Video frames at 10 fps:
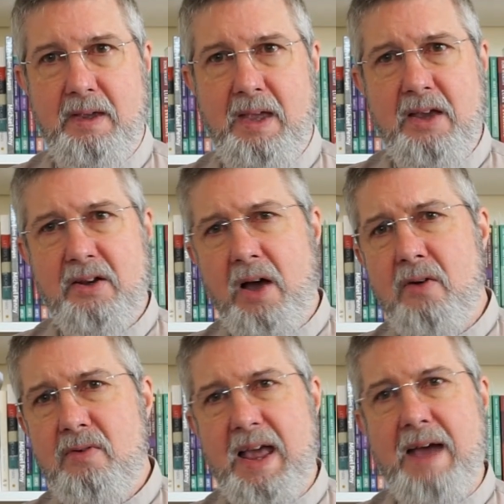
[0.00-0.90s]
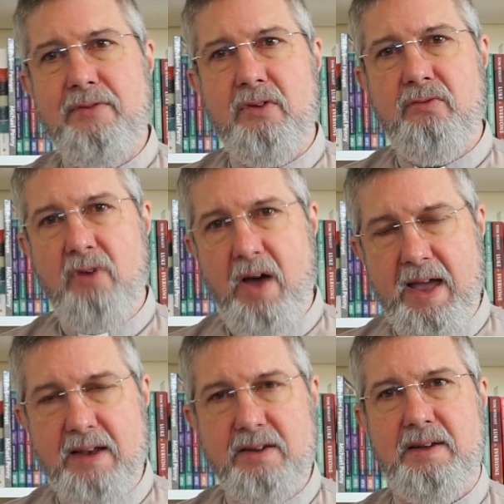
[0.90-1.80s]
He could only have the
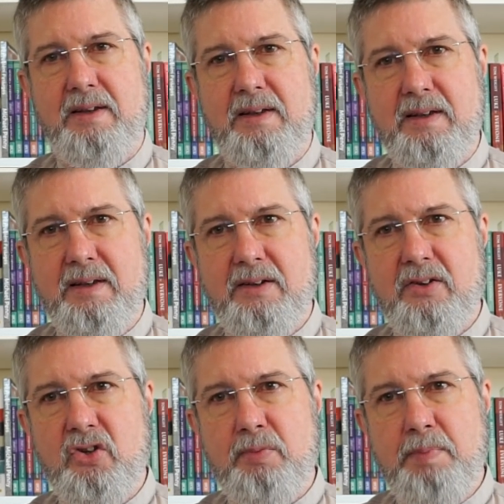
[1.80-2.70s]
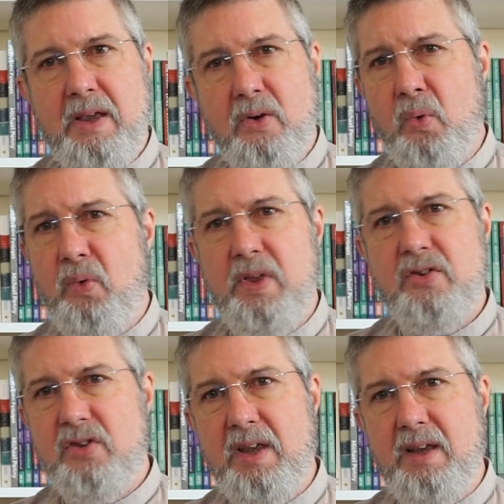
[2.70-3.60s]
right to speak all
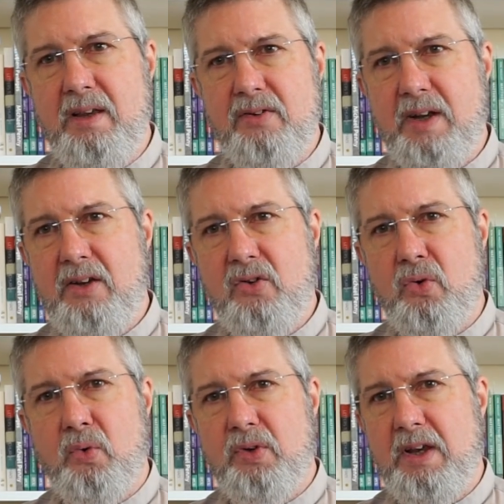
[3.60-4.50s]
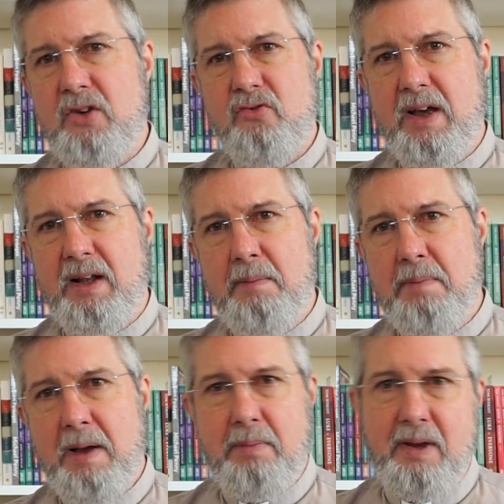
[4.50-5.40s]
these things that he taught to Israel in
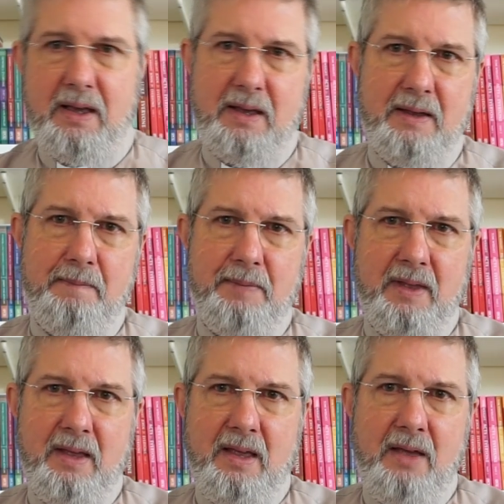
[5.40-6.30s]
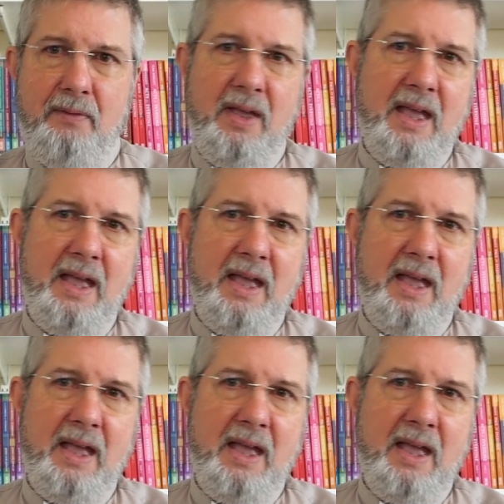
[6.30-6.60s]
public if he